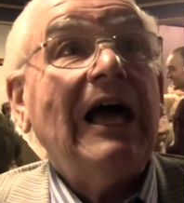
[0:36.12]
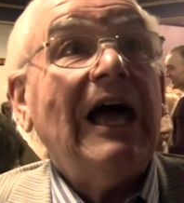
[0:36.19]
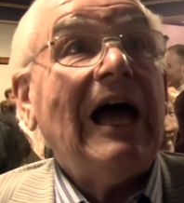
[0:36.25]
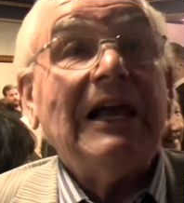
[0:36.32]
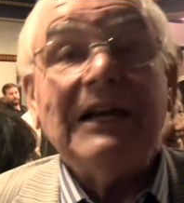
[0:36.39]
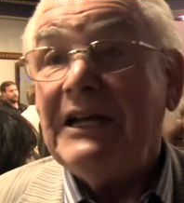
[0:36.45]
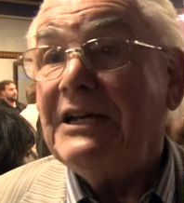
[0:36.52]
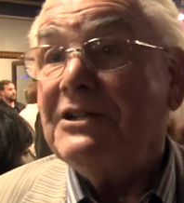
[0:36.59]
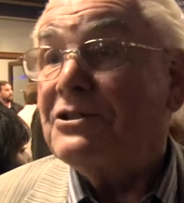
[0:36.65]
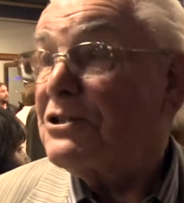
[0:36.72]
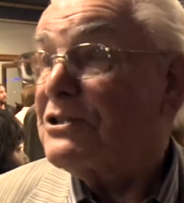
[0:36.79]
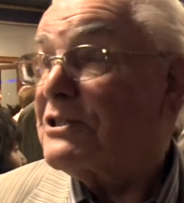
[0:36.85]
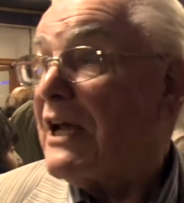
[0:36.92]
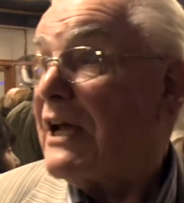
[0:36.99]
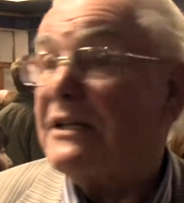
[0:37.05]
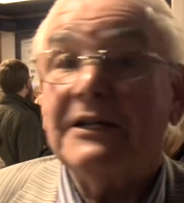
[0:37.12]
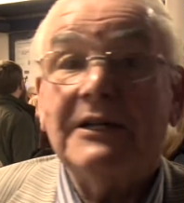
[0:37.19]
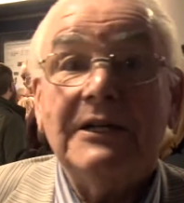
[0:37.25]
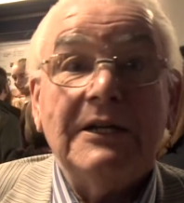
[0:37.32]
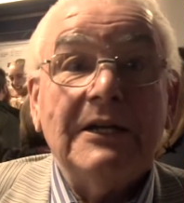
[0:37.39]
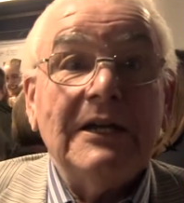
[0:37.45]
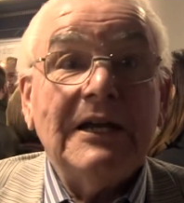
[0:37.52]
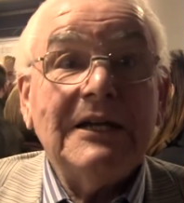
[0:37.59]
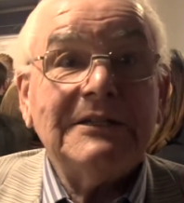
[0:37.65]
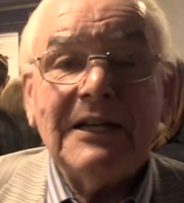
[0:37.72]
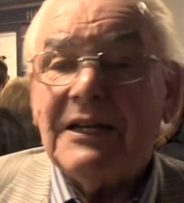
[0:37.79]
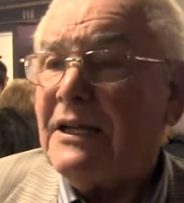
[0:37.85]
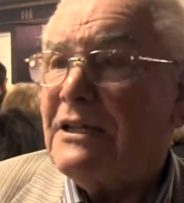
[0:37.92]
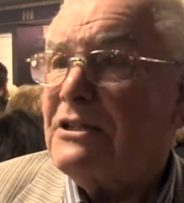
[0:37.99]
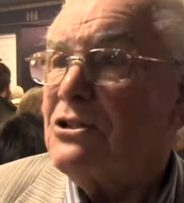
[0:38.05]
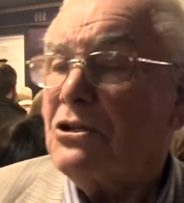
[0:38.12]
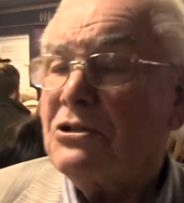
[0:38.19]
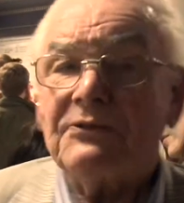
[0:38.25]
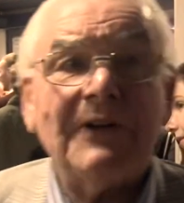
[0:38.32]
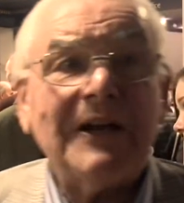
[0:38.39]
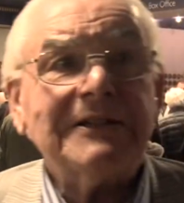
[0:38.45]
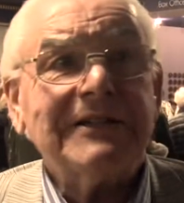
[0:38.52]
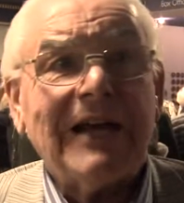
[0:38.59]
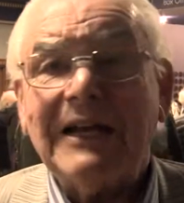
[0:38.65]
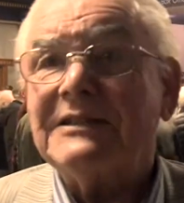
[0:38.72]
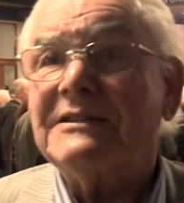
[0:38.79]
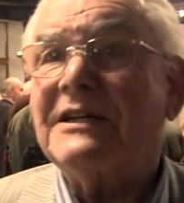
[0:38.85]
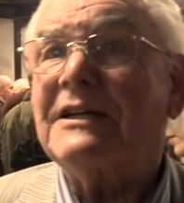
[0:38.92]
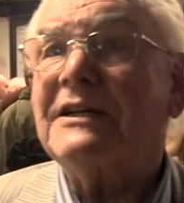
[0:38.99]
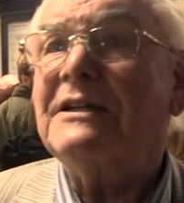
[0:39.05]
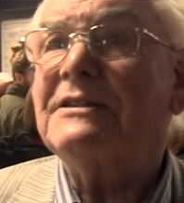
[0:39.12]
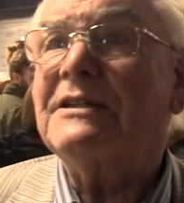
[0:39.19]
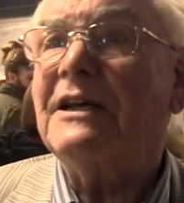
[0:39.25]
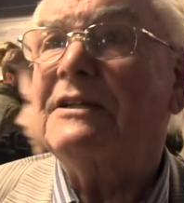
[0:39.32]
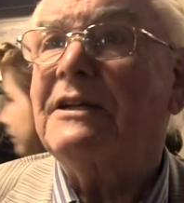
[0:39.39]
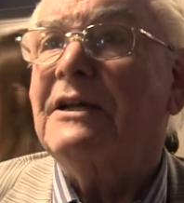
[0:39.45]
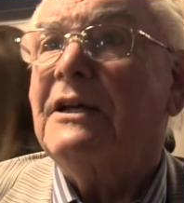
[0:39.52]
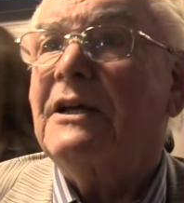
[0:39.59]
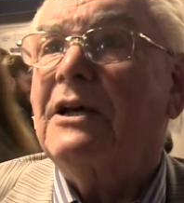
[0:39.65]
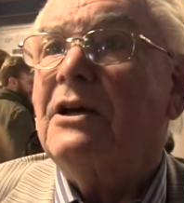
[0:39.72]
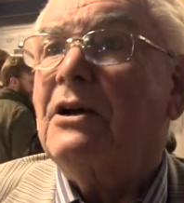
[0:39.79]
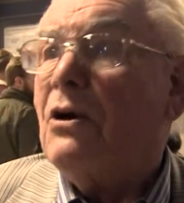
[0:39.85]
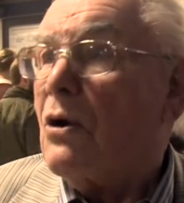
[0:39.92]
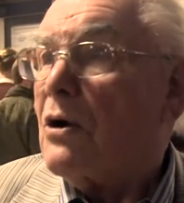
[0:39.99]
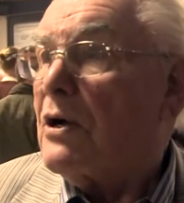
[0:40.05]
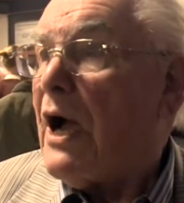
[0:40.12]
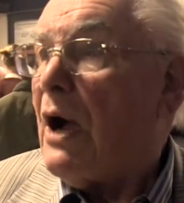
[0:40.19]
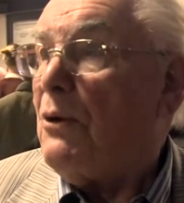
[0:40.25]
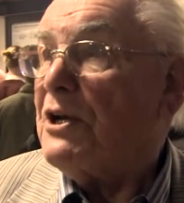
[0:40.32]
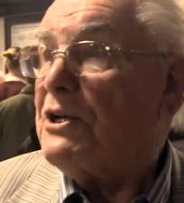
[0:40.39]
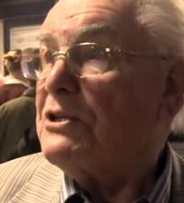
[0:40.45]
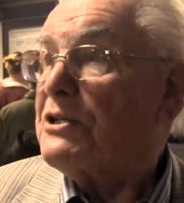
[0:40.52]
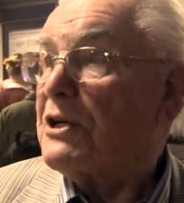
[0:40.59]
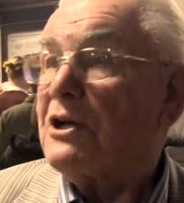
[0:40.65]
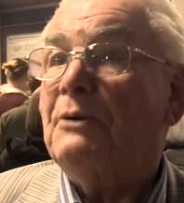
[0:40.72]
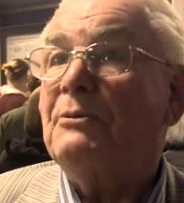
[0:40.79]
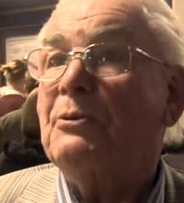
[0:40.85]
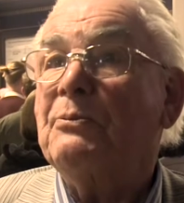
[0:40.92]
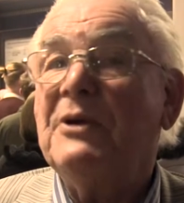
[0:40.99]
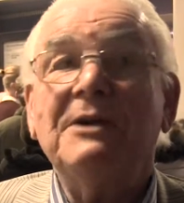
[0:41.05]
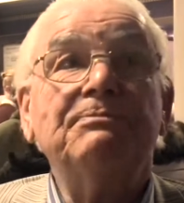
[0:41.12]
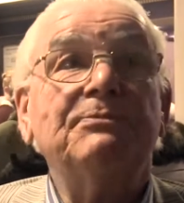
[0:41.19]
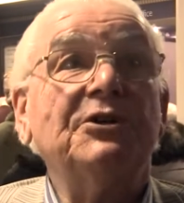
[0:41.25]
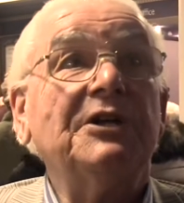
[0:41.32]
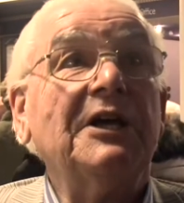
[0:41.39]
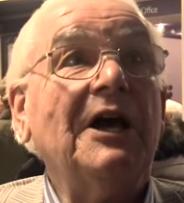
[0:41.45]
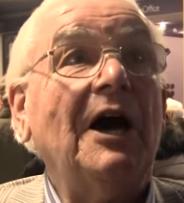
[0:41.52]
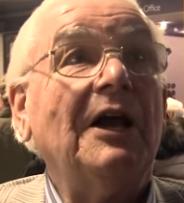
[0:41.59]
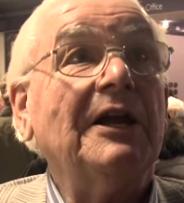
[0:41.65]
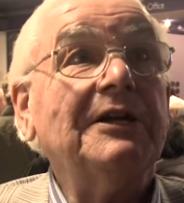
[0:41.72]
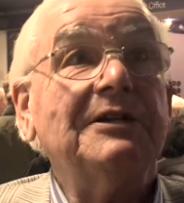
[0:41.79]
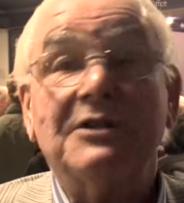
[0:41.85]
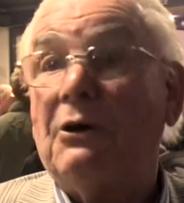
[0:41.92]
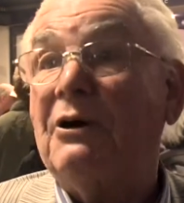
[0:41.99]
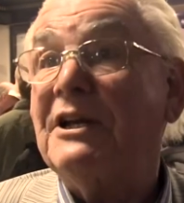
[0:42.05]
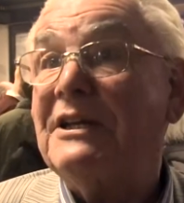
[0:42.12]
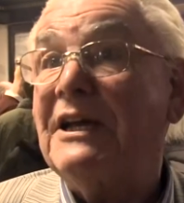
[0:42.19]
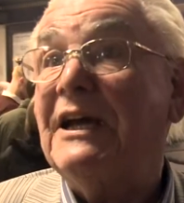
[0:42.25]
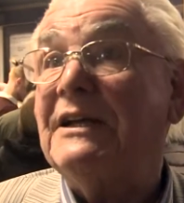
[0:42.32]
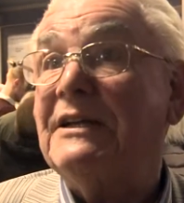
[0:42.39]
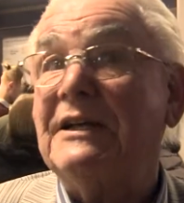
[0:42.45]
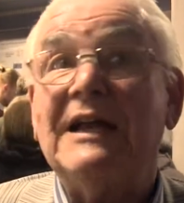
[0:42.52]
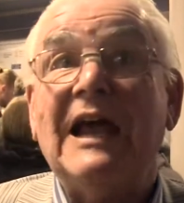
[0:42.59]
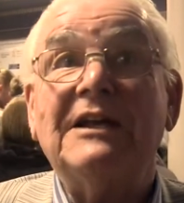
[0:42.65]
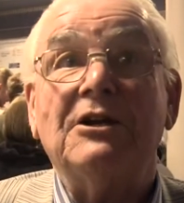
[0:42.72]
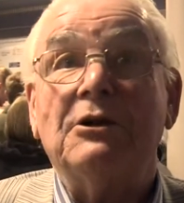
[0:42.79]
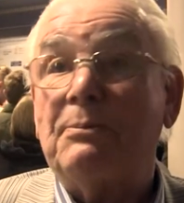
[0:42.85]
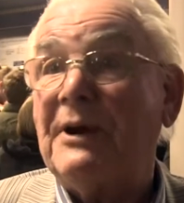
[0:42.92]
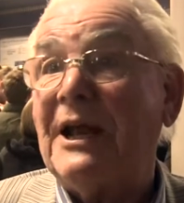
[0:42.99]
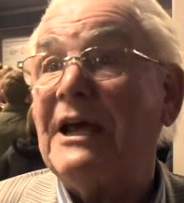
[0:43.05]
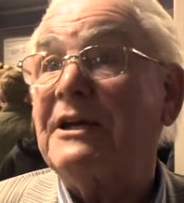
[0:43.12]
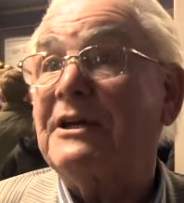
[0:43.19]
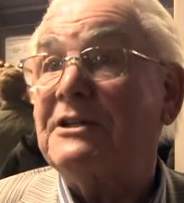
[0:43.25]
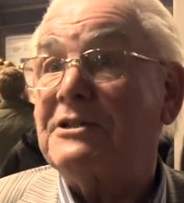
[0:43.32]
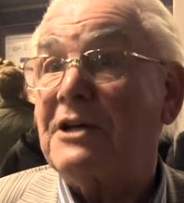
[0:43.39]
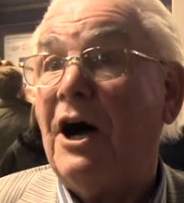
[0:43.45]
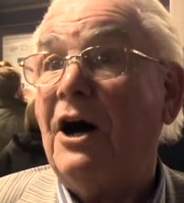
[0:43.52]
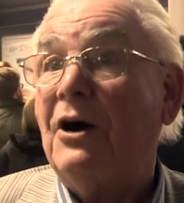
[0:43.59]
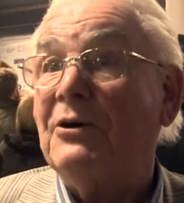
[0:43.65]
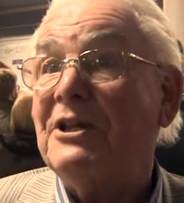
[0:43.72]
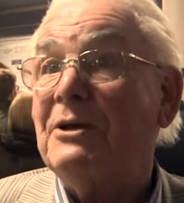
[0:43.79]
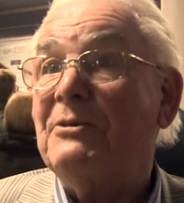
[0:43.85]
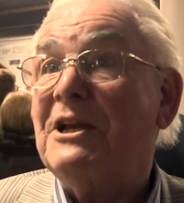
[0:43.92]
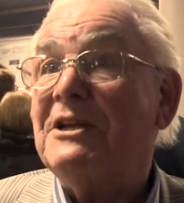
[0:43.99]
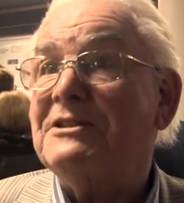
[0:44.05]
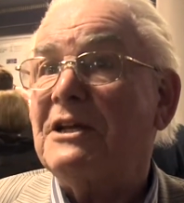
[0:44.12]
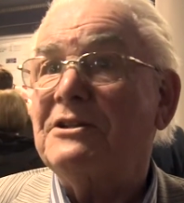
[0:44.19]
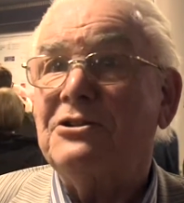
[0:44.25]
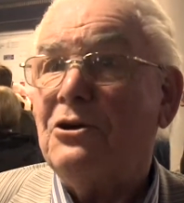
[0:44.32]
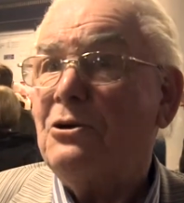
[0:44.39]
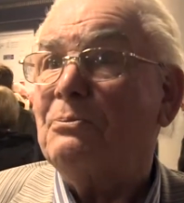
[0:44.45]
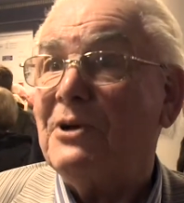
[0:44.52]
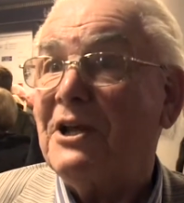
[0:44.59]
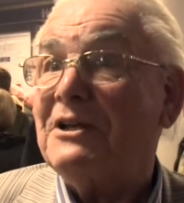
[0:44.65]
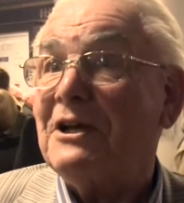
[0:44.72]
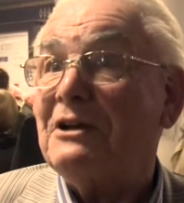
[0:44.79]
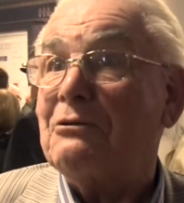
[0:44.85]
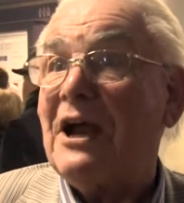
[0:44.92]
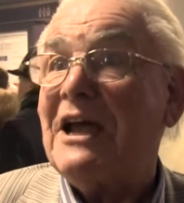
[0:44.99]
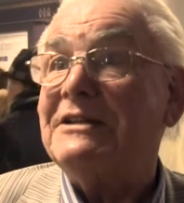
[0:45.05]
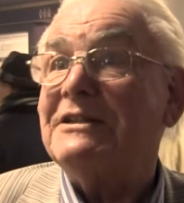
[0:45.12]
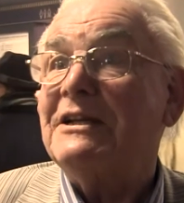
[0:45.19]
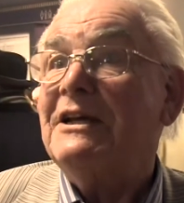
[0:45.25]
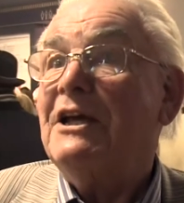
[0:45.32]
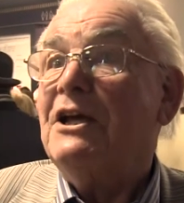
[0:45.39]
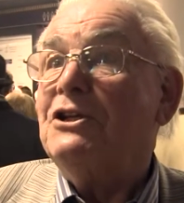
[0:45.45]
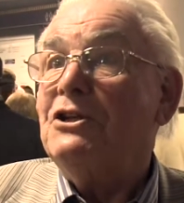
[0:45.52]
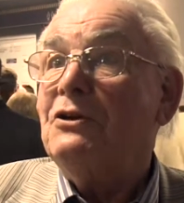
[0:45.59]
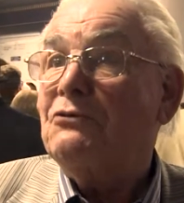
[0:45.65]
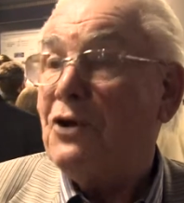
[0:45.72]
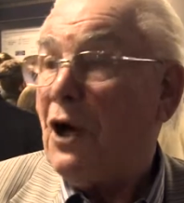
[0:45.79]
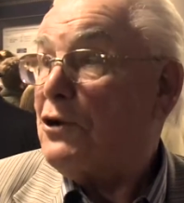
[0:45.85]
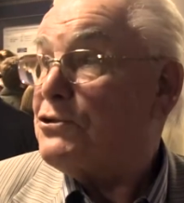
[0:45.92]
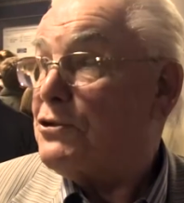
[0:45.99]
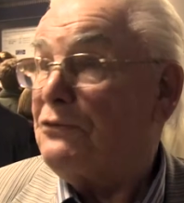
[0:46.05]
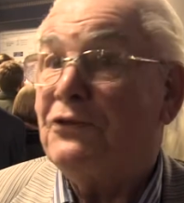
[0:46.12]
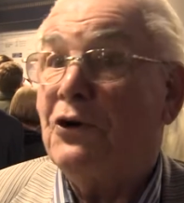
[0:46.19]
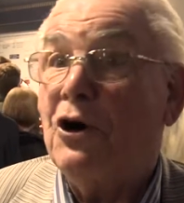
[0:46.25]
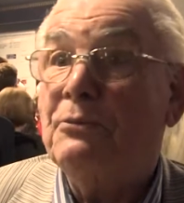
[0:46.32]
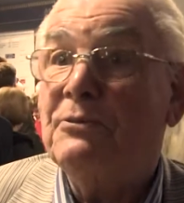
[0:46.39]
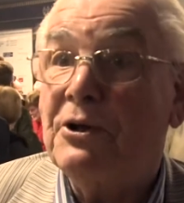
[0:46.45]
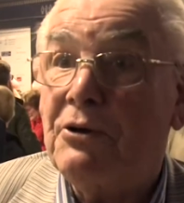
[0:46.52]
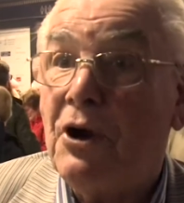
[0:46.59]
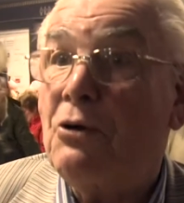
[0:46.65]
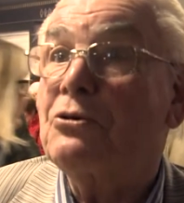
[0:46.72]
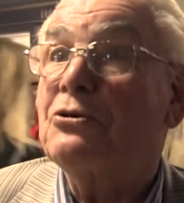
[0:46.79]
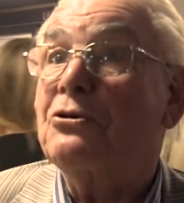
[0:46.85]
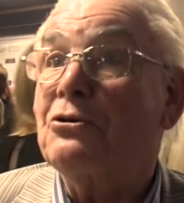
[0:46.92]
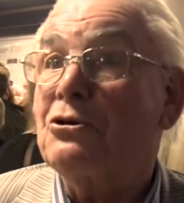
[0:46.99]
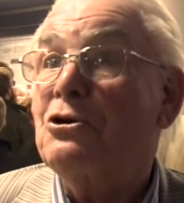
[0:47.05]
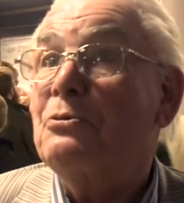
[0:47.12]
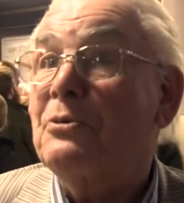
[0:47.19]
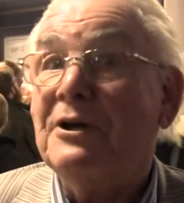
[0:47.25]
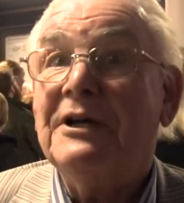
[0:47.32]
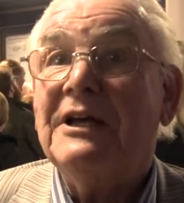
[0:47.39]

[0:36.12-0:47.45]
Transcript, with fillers: And he just said, he said, it's just fantastic. He said, I want you to come and meet Buddy Holly. So I did and ended up playing guitar with him. And he said, you're bloody great. You've got to form your own group.